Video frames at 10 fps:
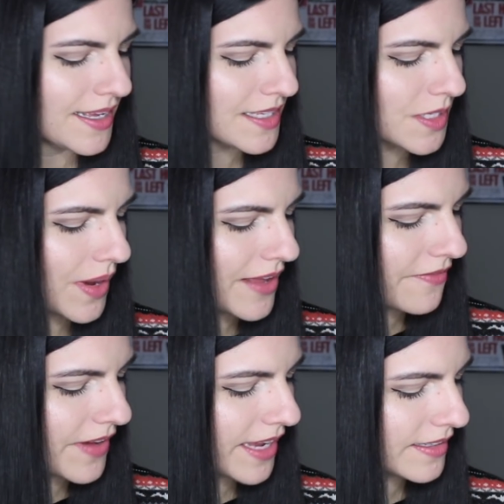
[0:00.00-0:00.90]
So I
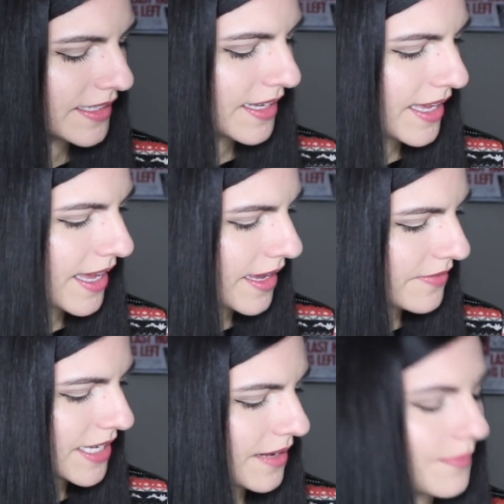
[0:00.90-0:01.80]
finally
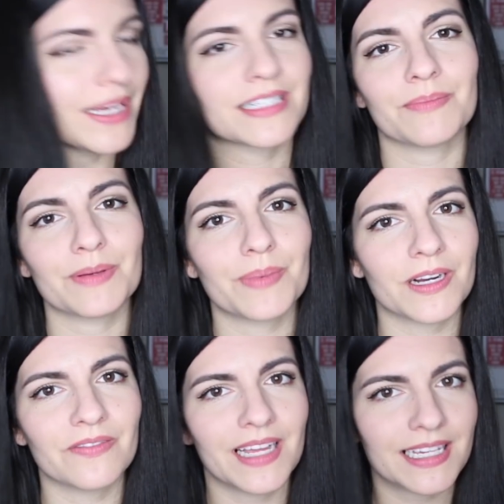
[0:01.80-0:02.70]
caved and picked up a pair
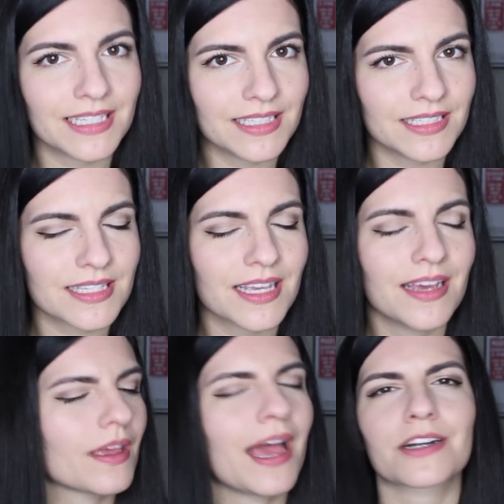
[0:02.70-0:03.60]
of Nikes.
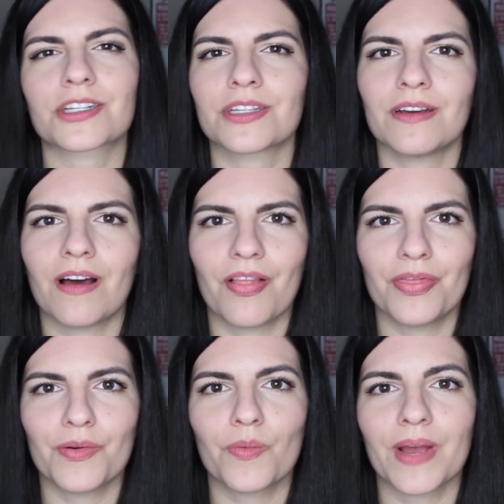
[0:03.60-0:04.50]
Actually, on
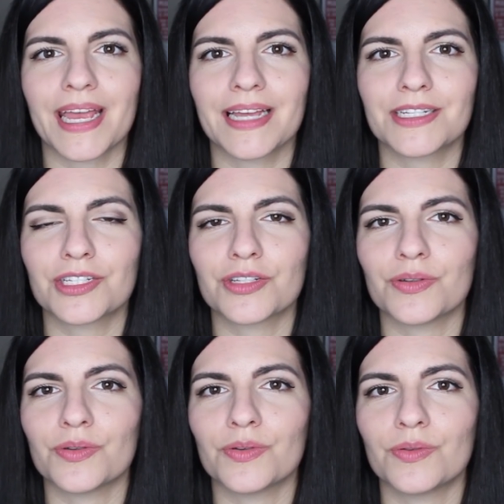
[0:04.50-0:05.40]
the way
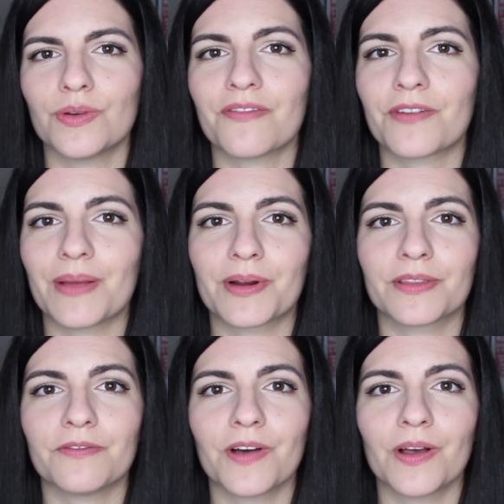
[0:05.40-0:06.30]
to Frightmare in
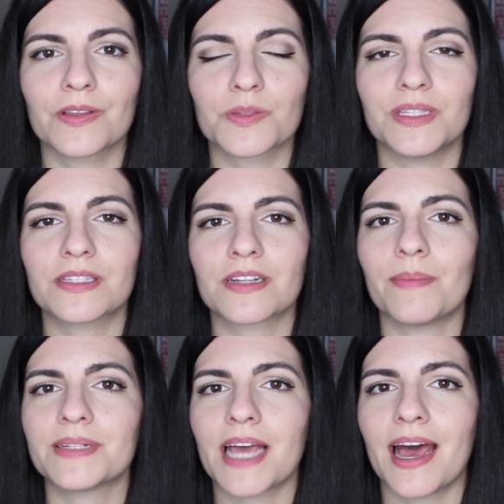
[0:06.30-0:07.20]
the Falls, we
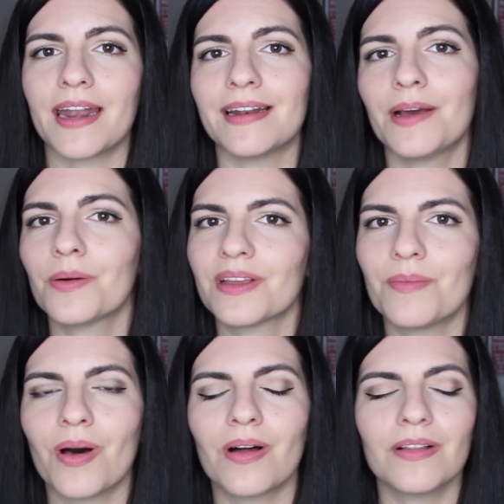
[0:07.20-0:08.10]
stopped at an outlet
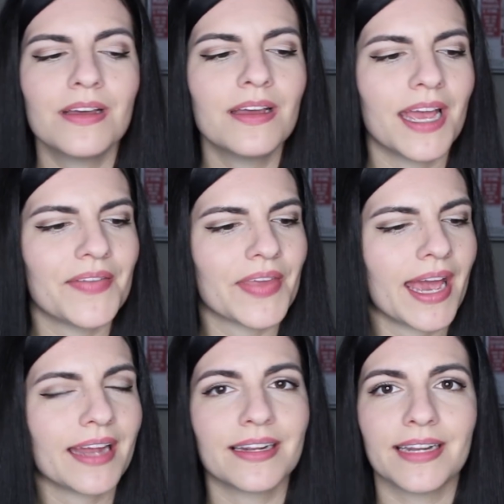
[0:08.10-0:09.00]
mall and they
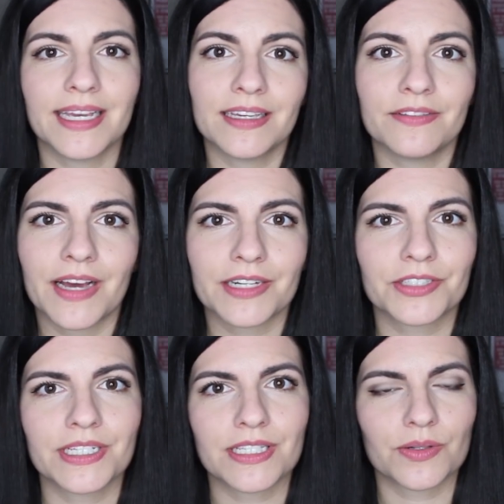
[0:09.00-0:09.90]
had a Nike
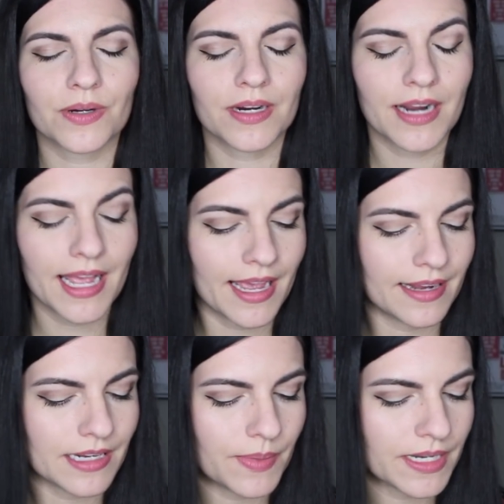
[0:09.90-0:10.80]
factory store,
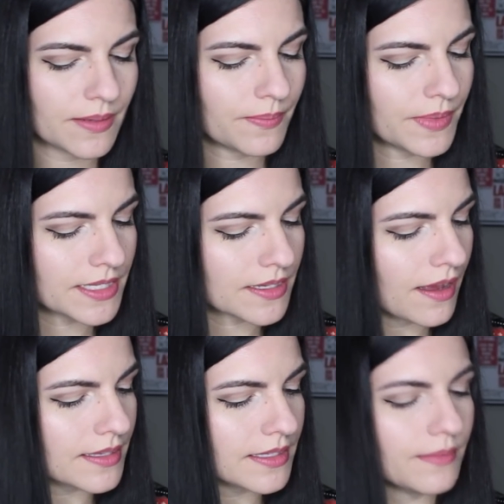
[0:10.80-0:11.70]
and I picked up this
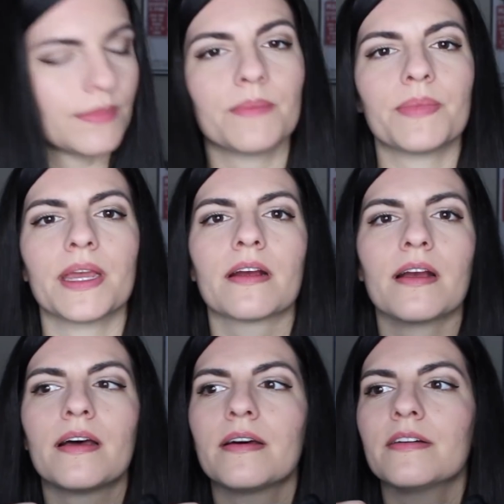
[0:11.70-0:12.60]
awesome
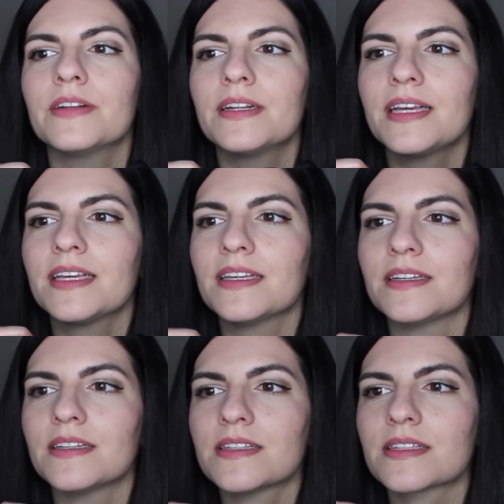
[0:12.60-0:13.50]
pair of
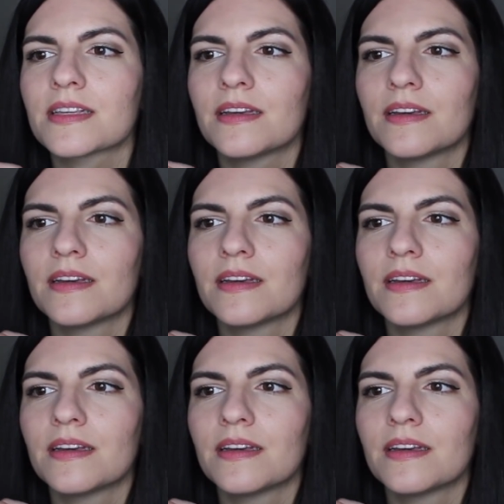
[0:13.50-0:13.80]
Nikes.